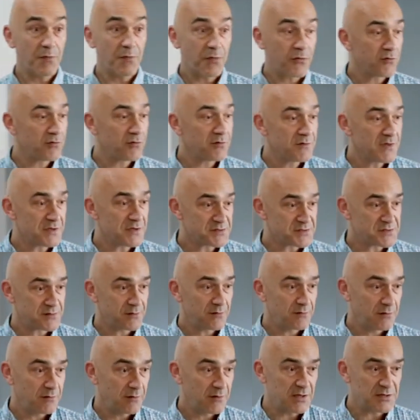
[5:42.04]
through this
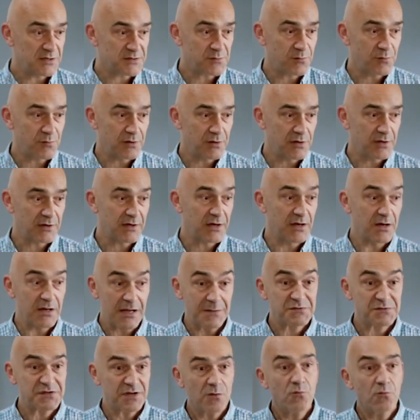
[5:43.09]
work, and it
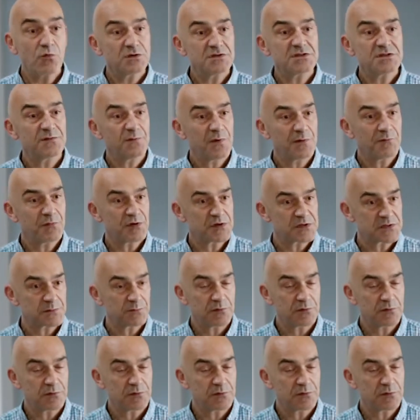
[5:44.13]
absolutely wouldn't have been possible